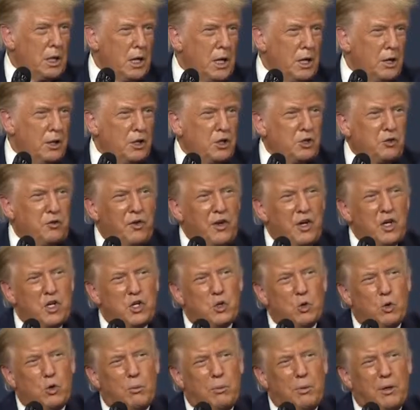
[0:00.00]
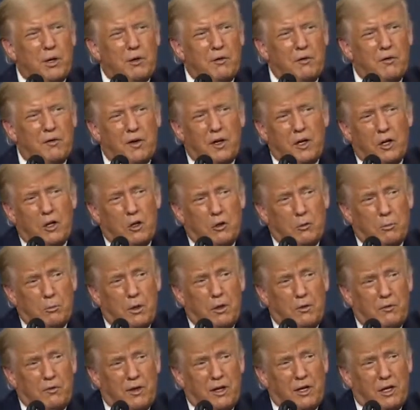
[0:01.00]
And this feature will be
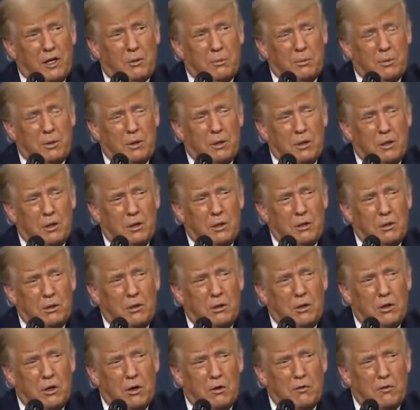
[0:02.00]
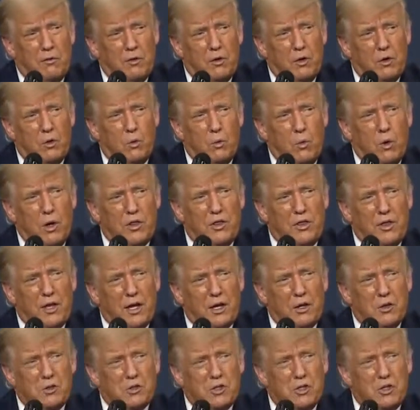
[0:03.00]
available on over
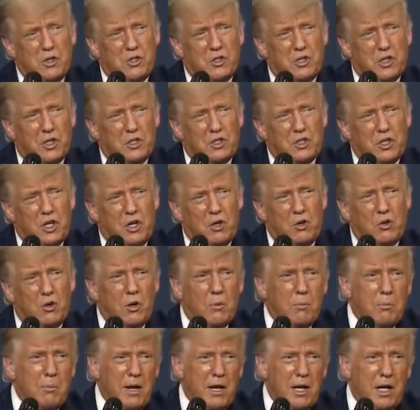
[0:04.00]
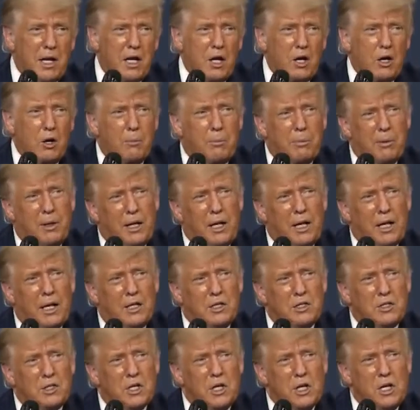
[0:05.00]
1,600 Medicare
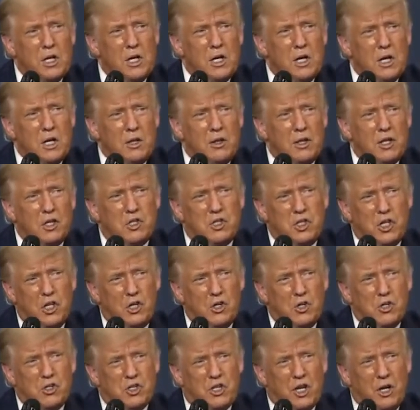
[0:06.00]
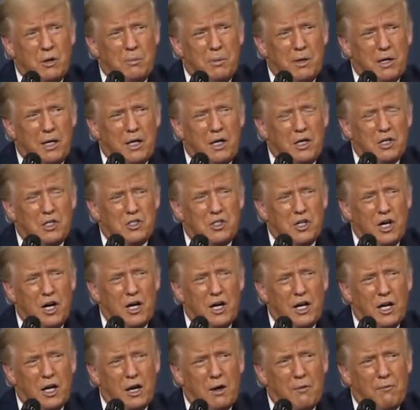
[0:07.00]
plans that seniors can begin
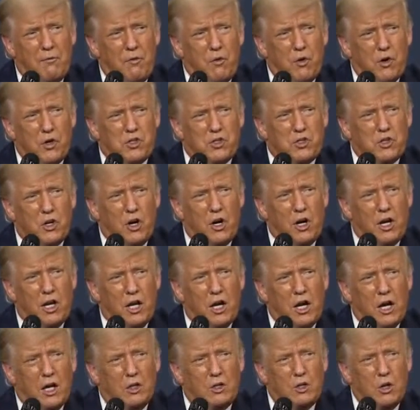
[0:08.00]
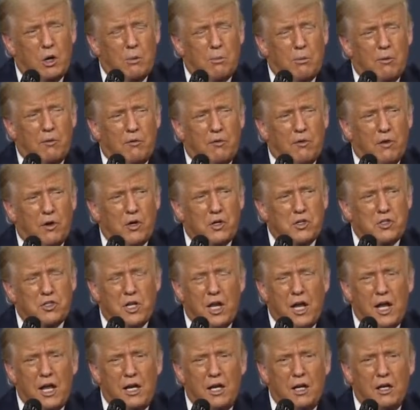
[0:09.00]
signing up for starting October
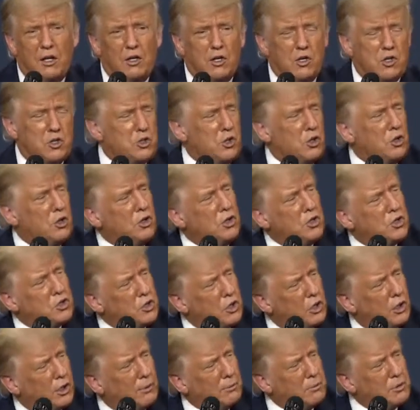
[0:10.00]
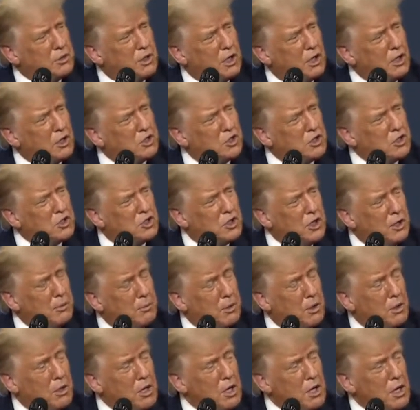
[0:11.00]
1st. And under certain circumstances,
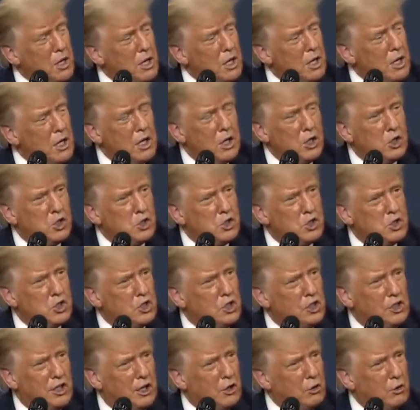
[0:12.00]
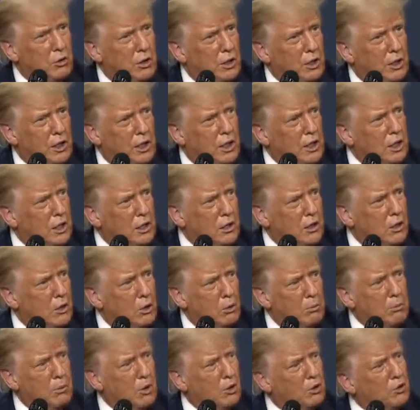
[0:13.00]
SEMA, it's literally
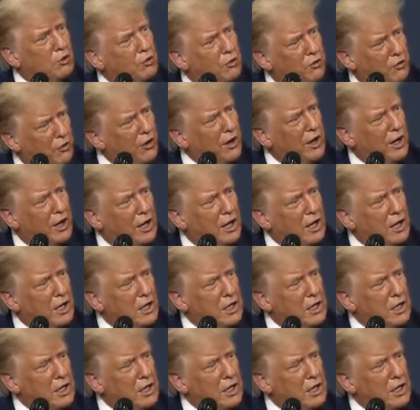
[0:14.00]
almost free.